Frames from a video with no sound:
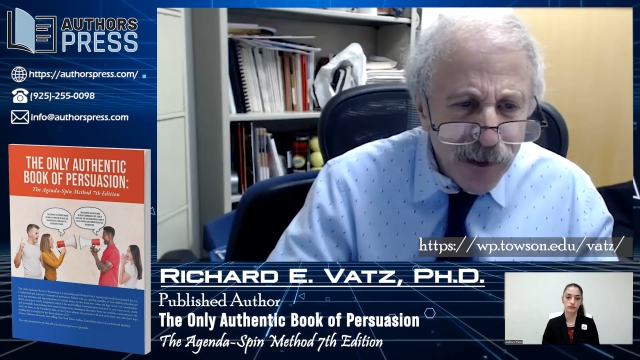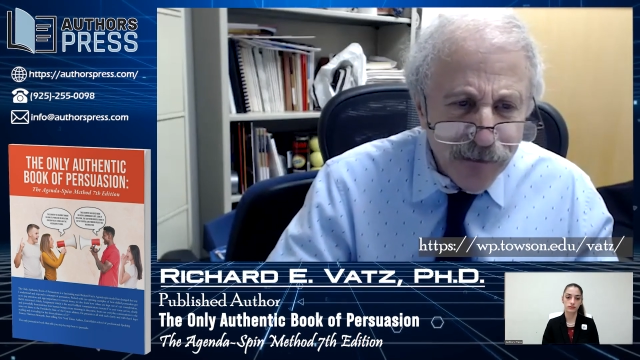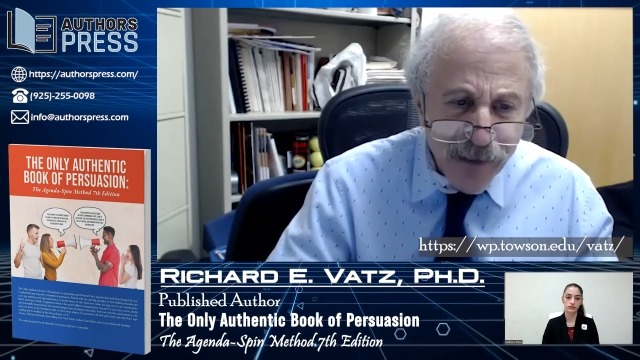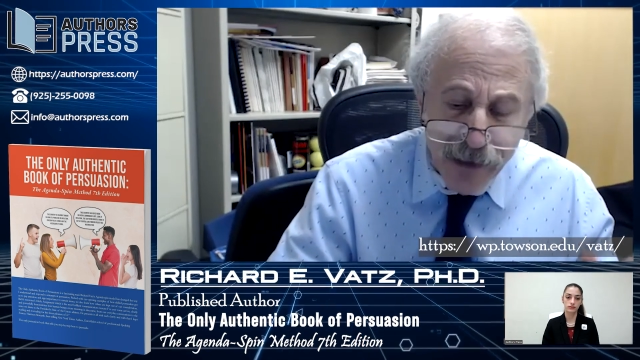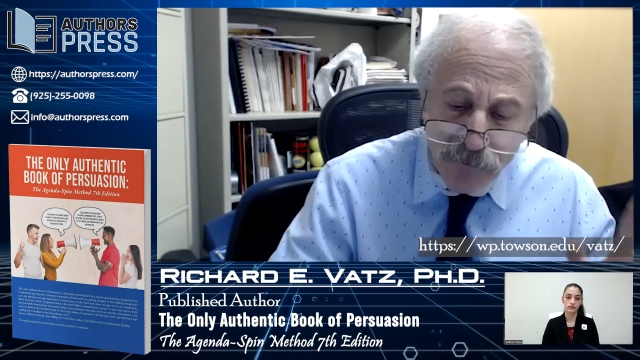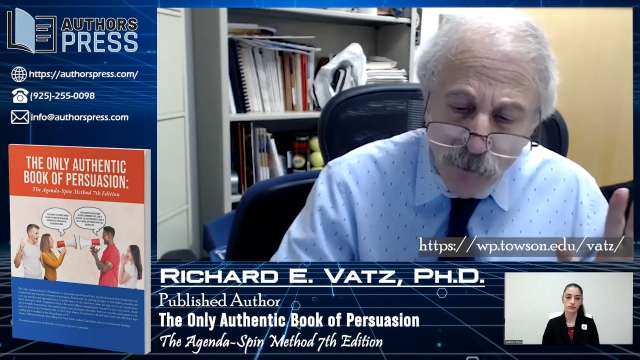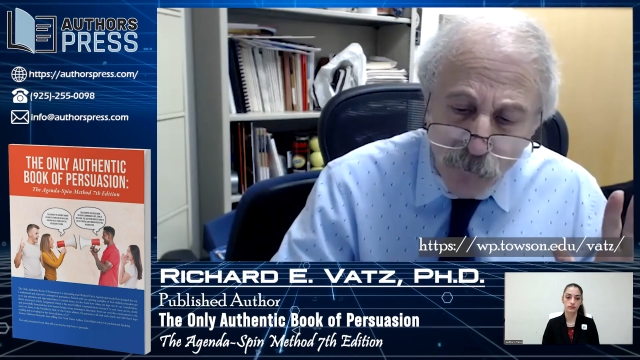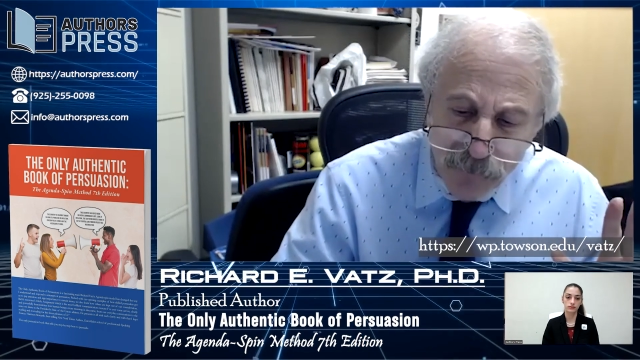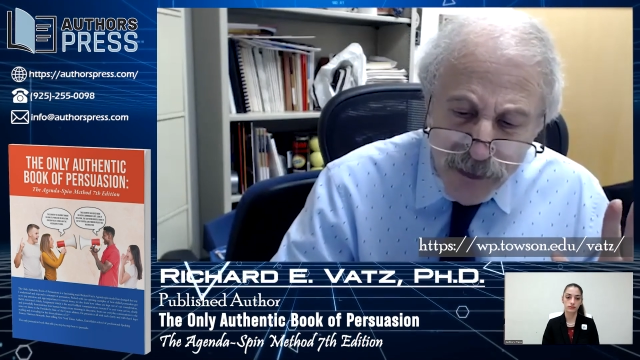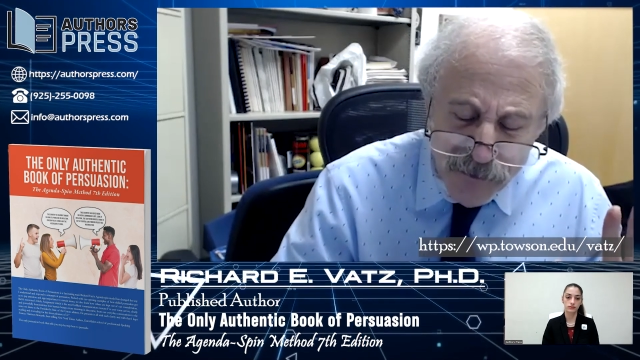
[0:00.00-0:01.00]
that
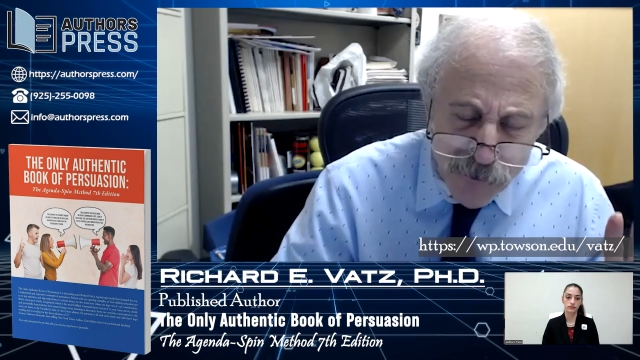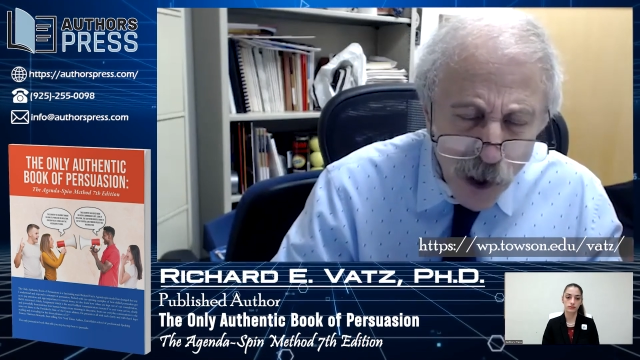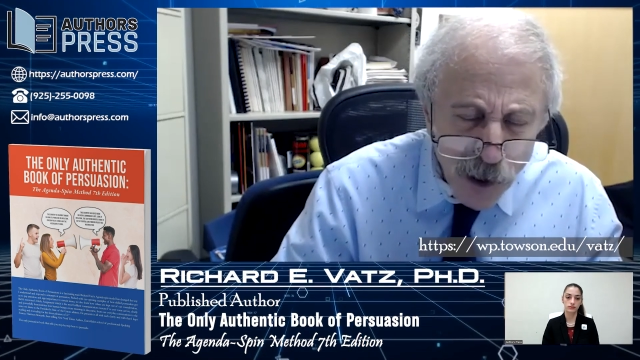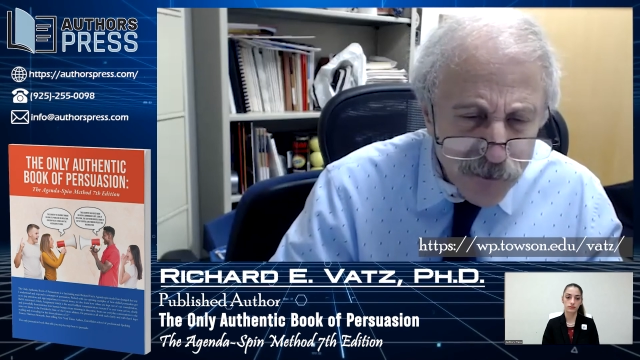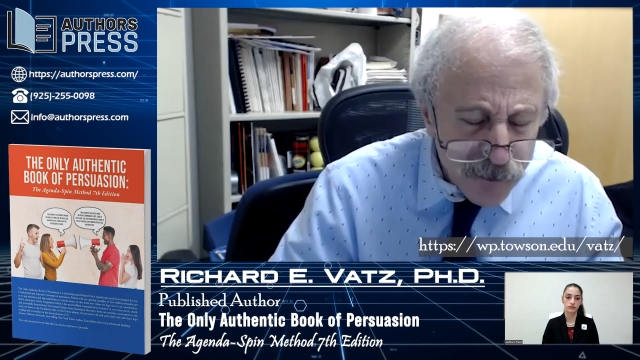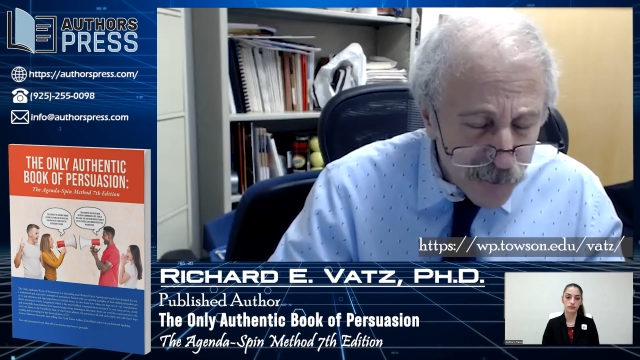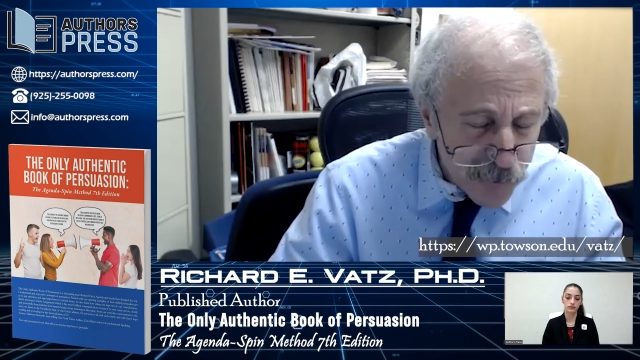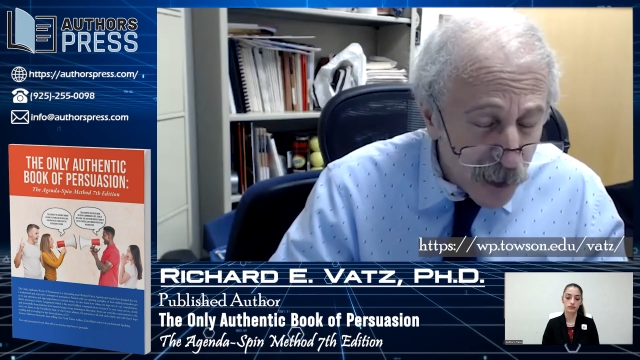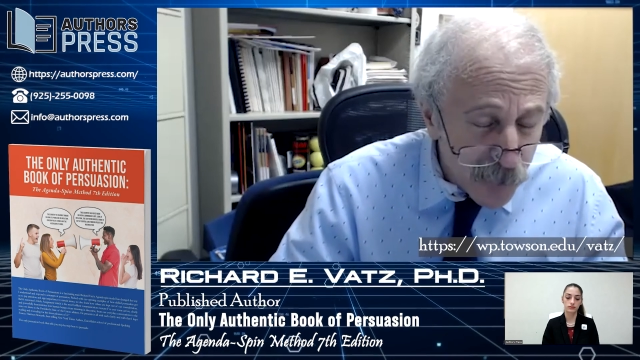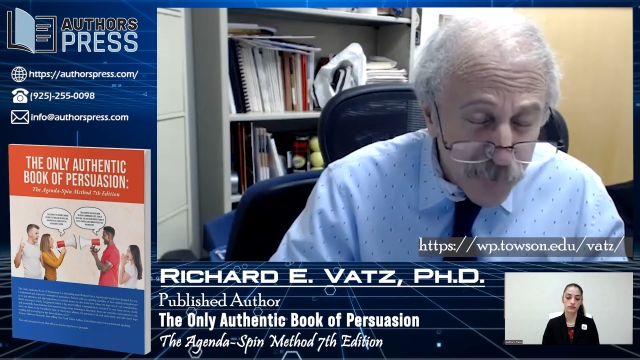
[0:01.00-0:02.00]
mean they're
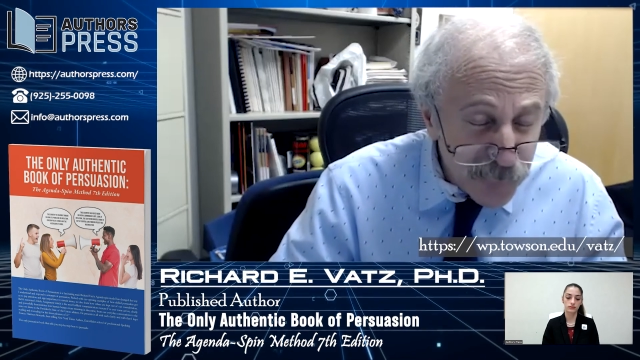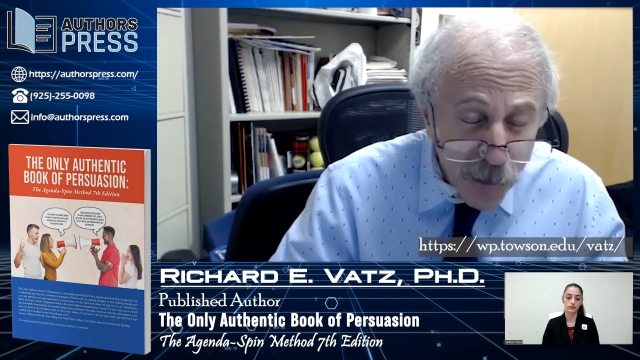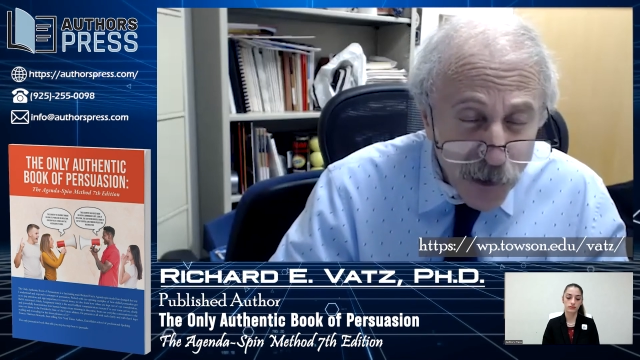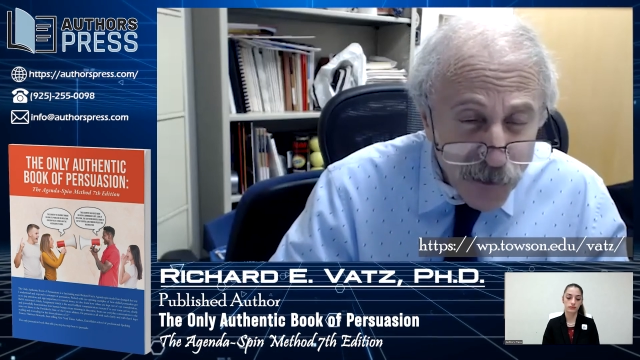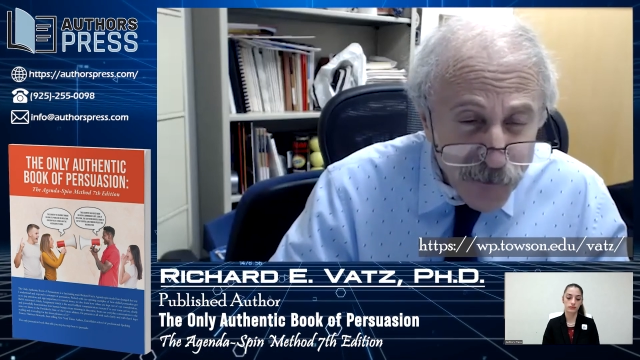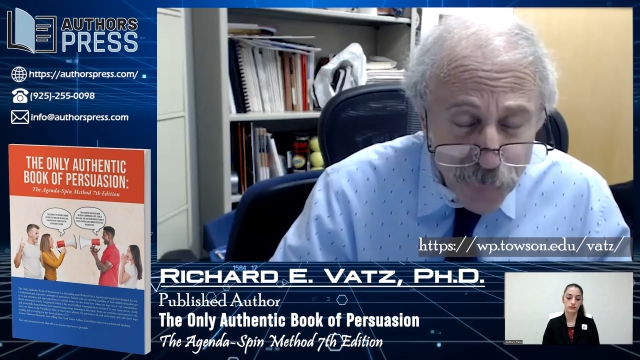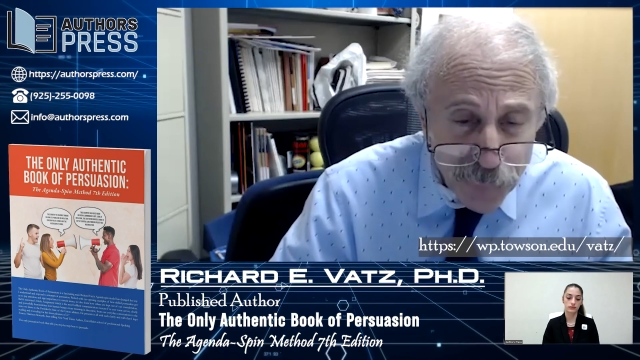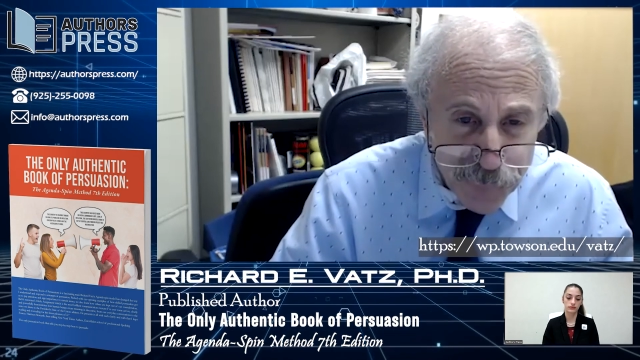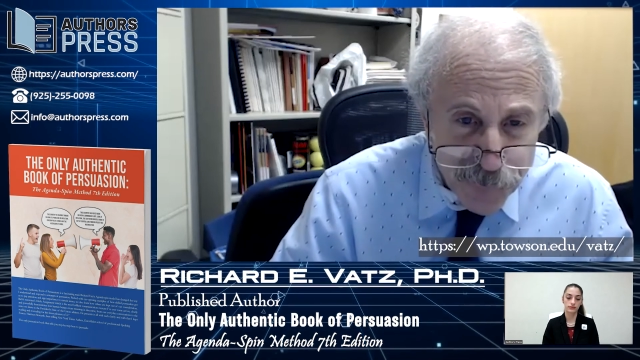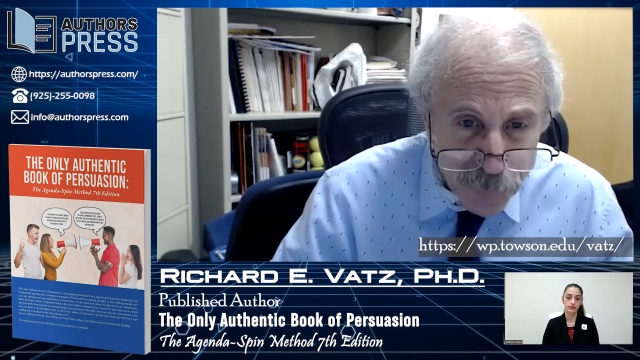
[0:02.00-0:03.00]
not responsible
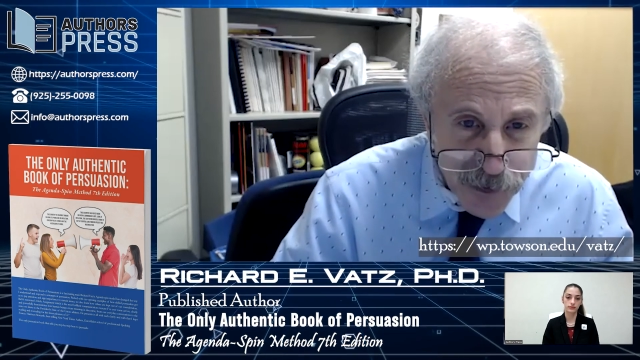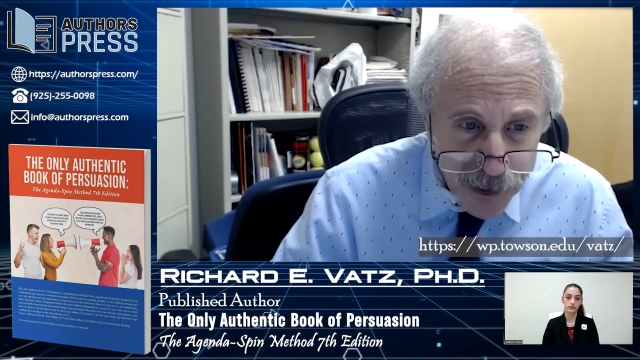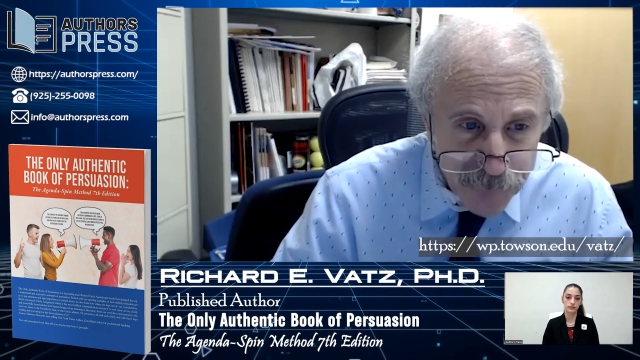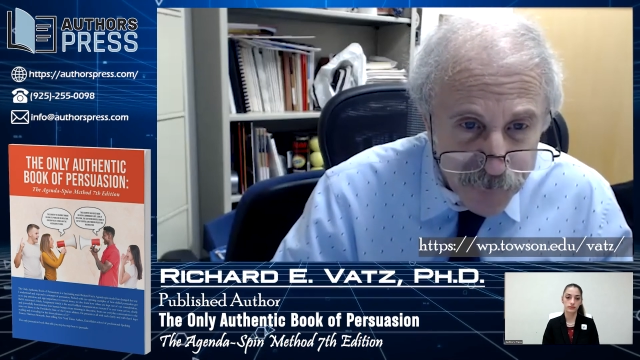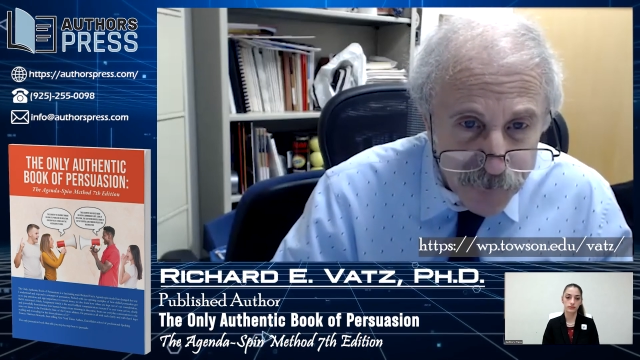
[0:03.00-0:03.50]
for their behavior.